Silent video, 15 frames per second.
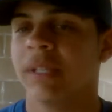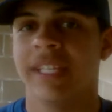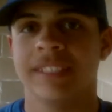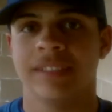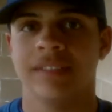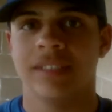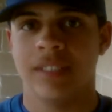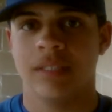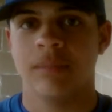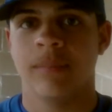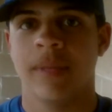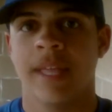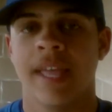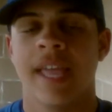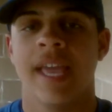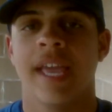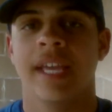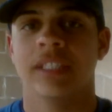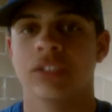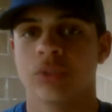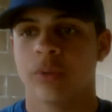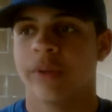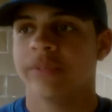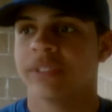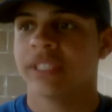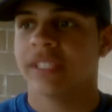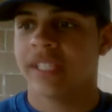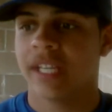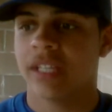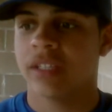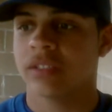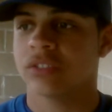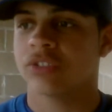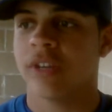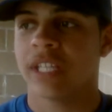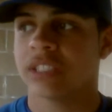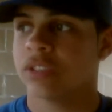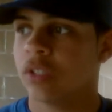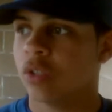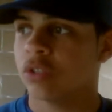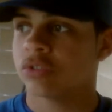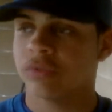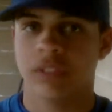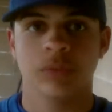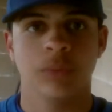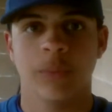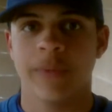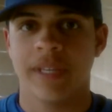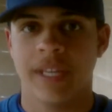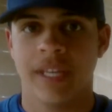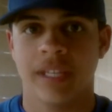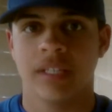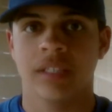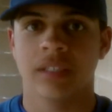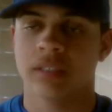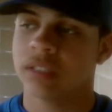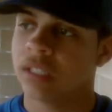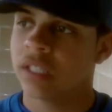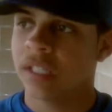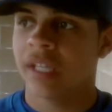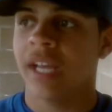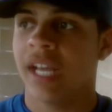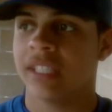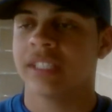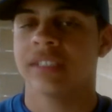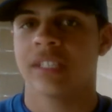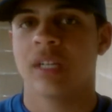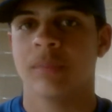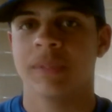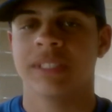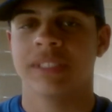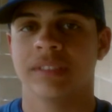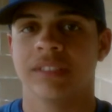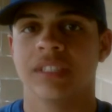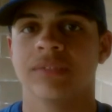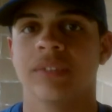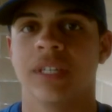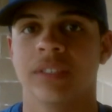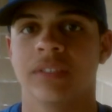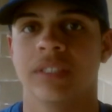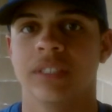play as a team and to do everything together and scratch and close runs where we can and I think that'll be successful our